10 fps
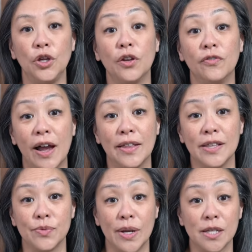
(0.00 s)
You can find
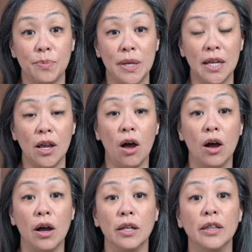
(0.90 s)
this recipe
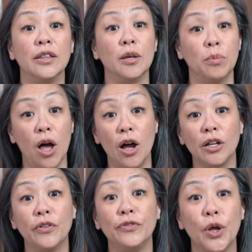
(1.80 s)
on the
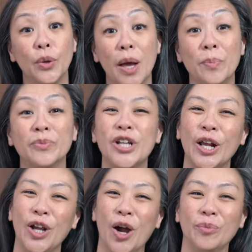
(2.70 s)
blog
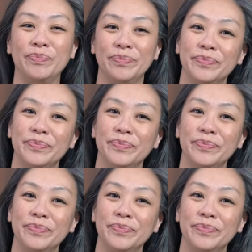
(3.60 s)
flolum.com.